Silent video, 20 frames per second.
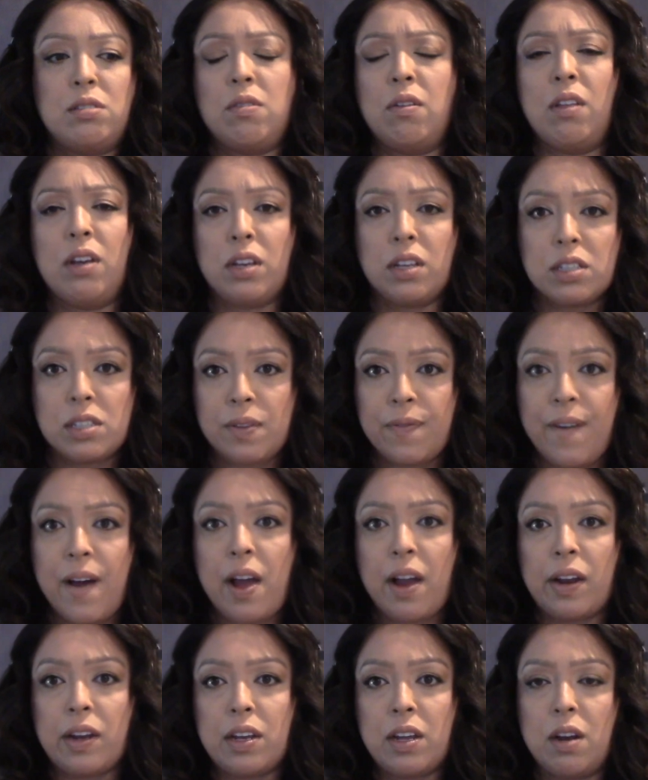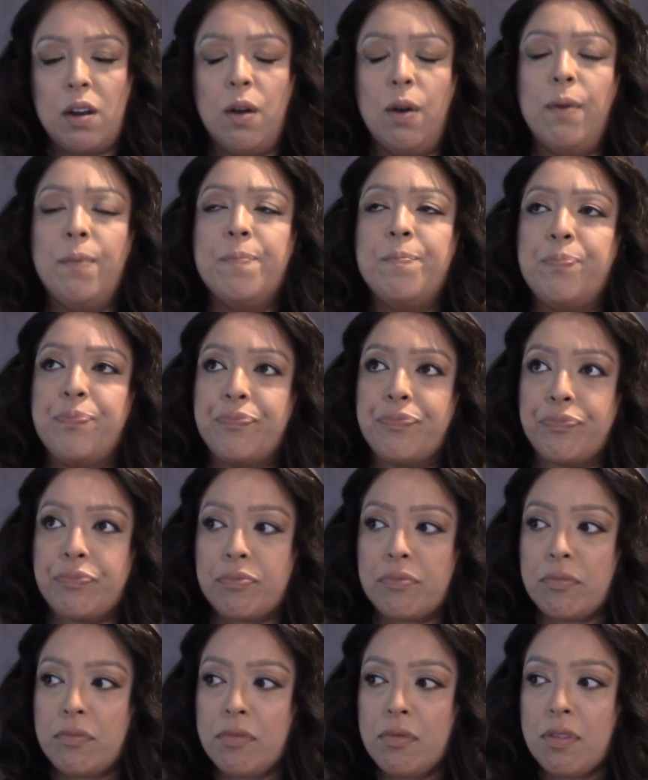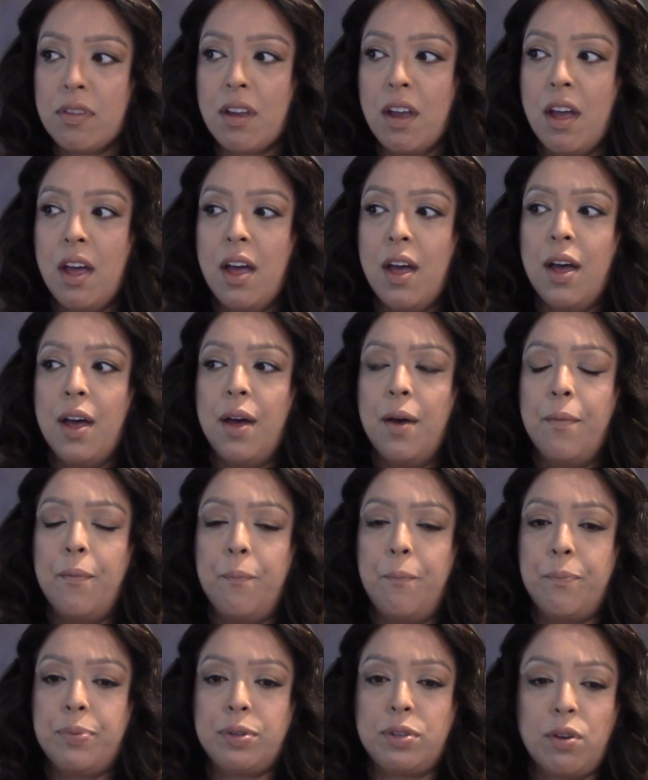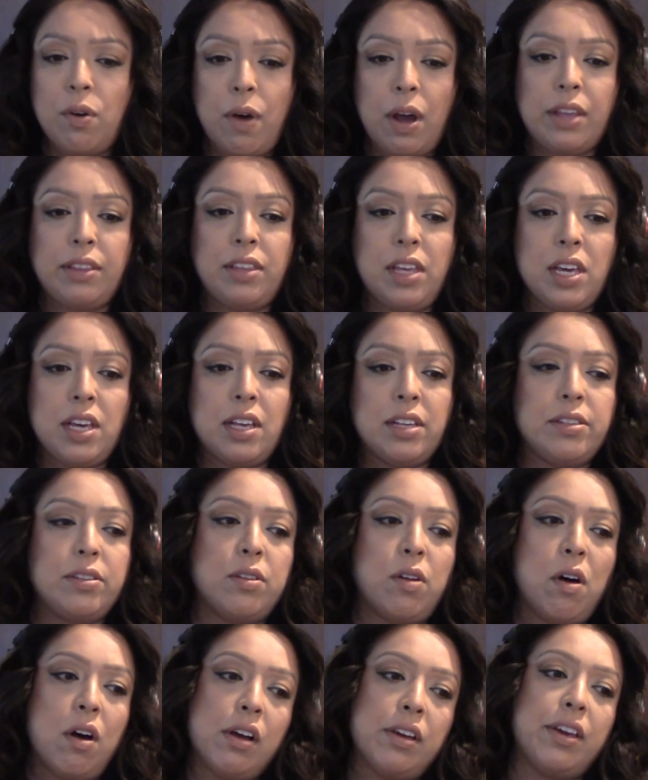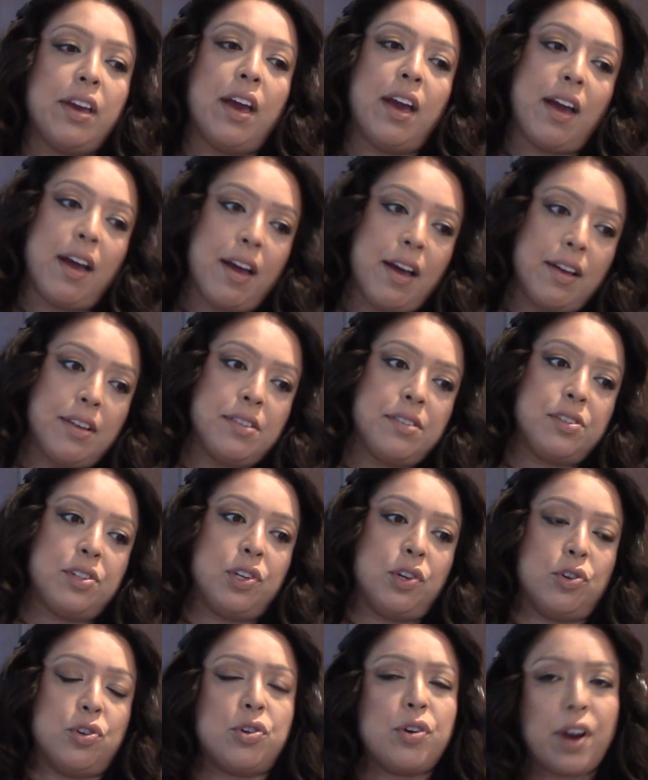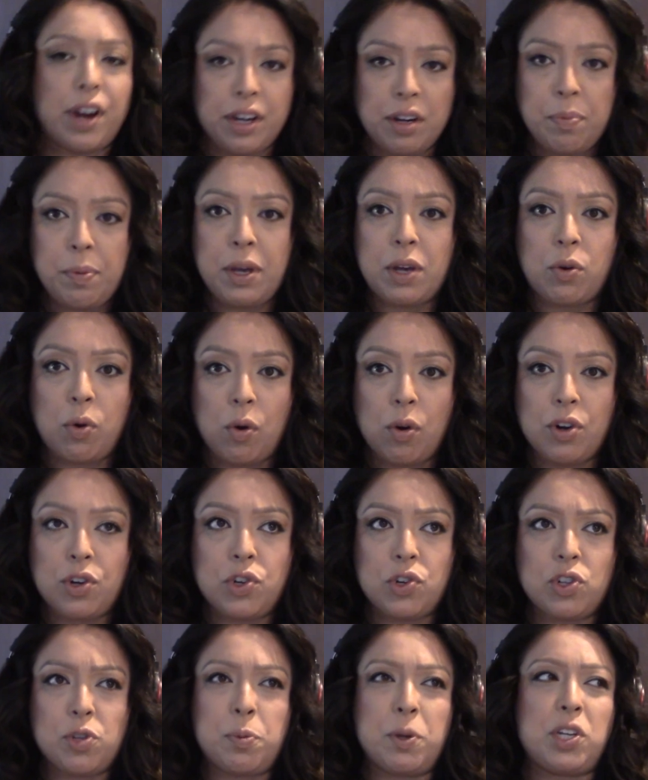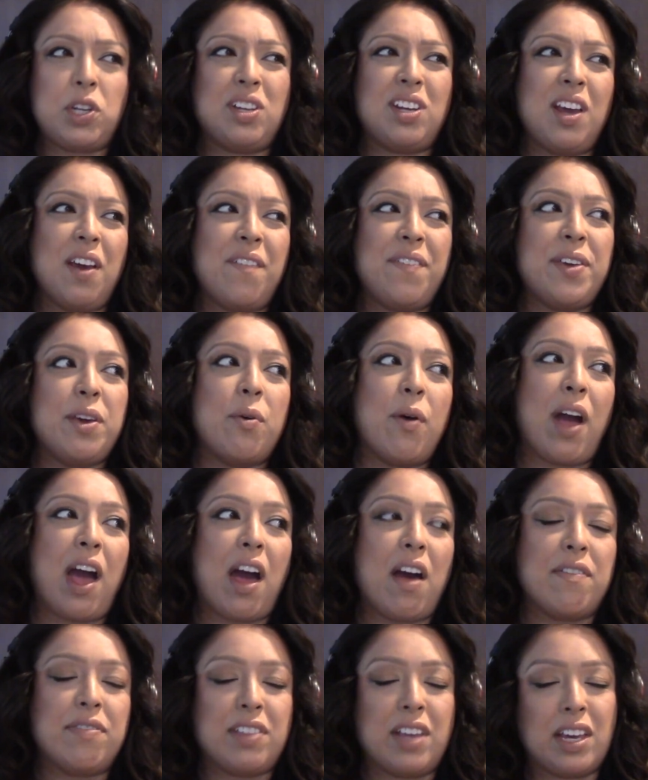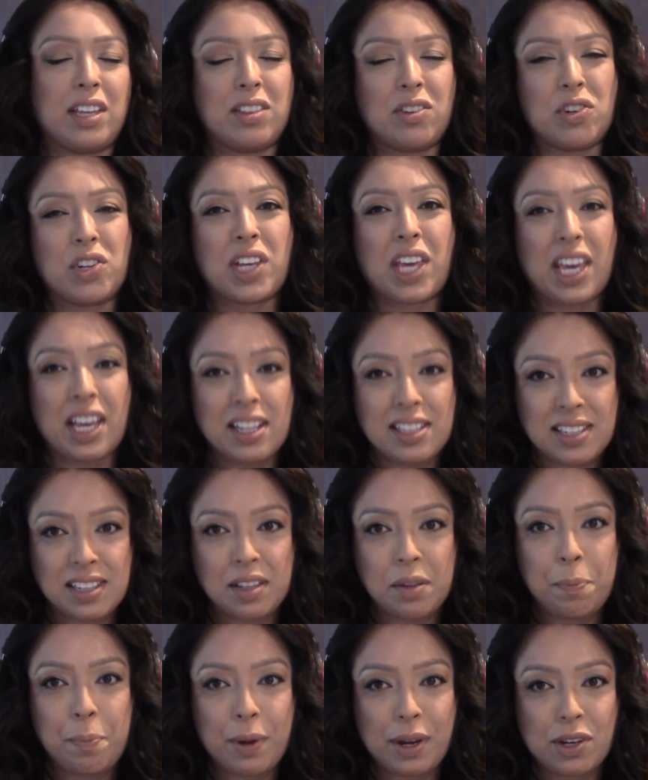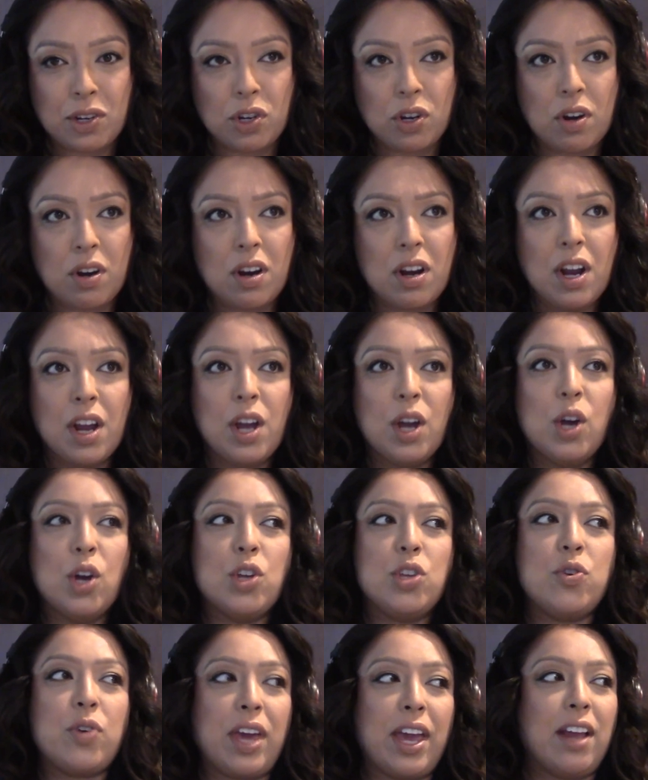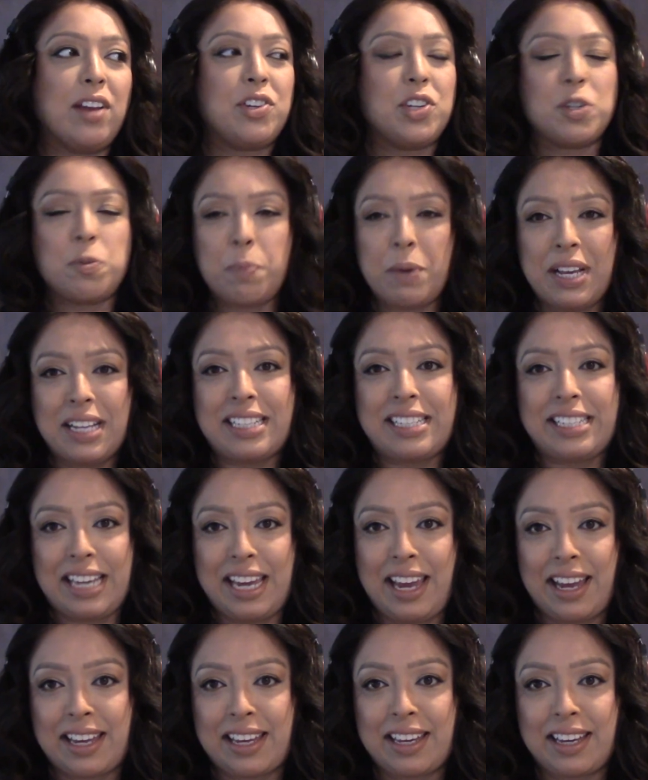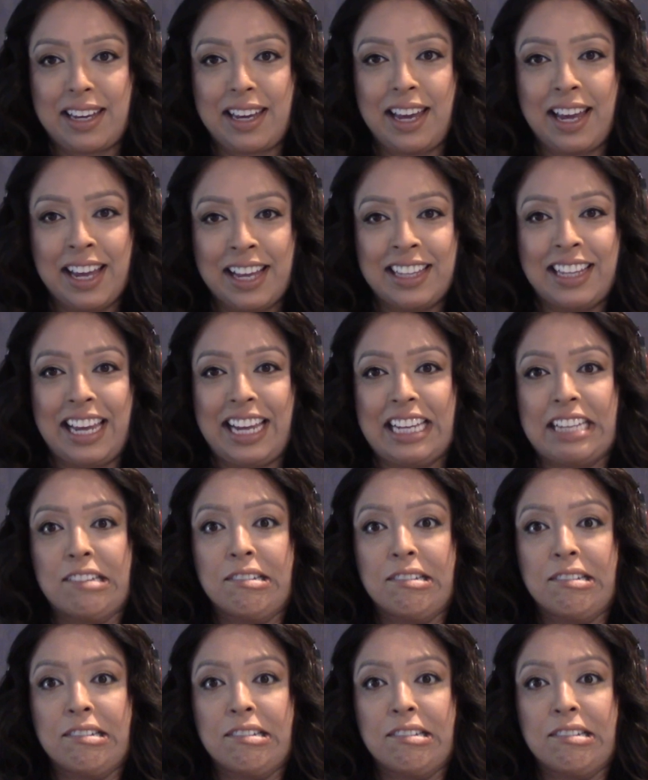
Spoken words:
it's fine, you know? So I think as long as you're trying to be cordial, especially if you have, like, there's kids in the picture, you can't just be a dick. Like,